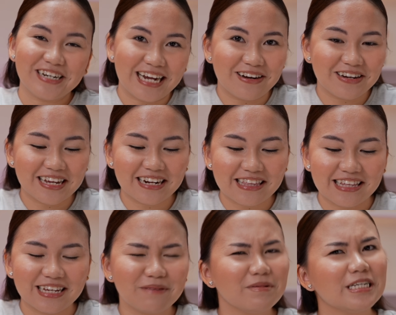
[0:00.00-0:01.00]
now, and I
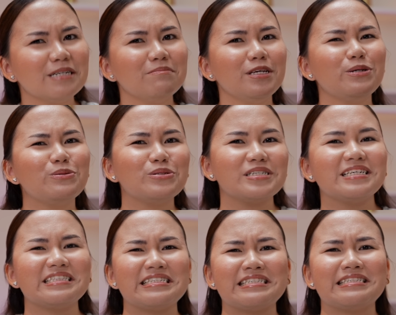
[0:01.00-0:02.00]
think I'm gonna be
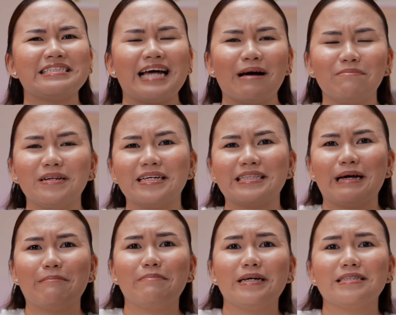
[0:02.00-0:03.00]
using this tablet a
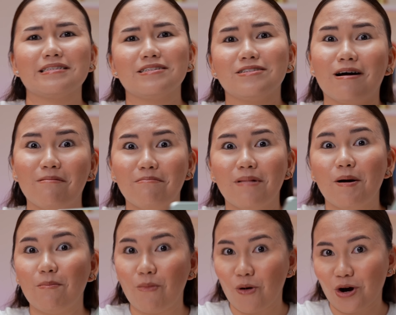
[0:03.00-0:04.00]
bit some
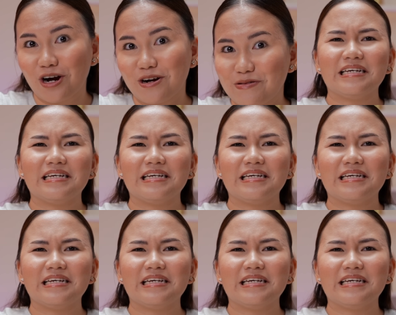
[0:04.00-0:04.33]
more.